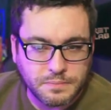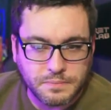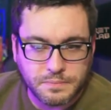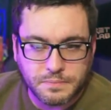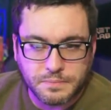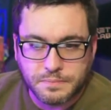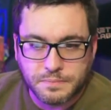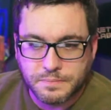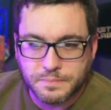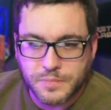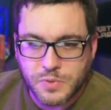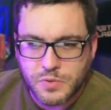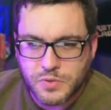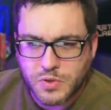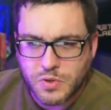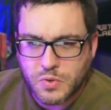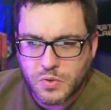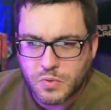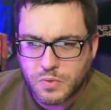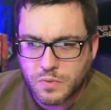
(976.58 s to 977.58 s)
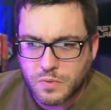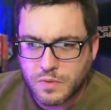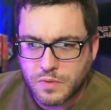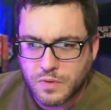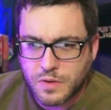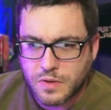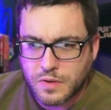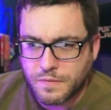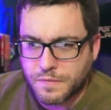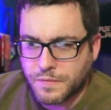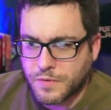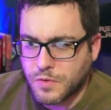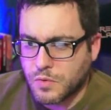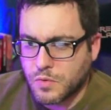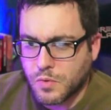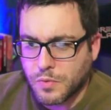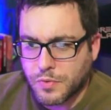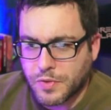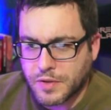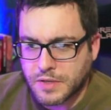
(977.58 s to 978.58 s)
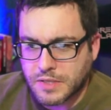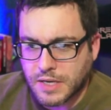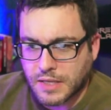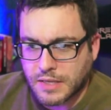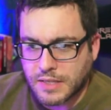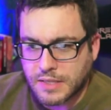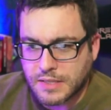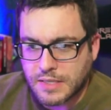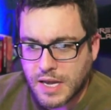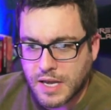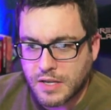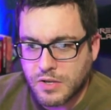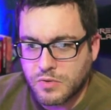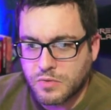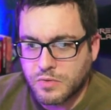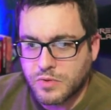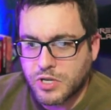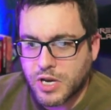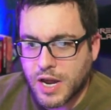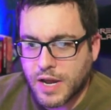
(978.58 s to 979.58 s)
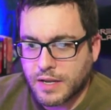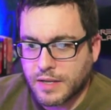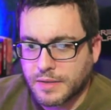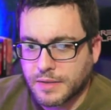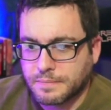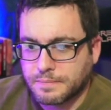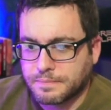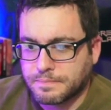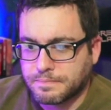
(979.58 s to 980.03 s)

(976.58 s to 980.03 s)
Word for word: There's a cool, a few cool things like this AUG jacket.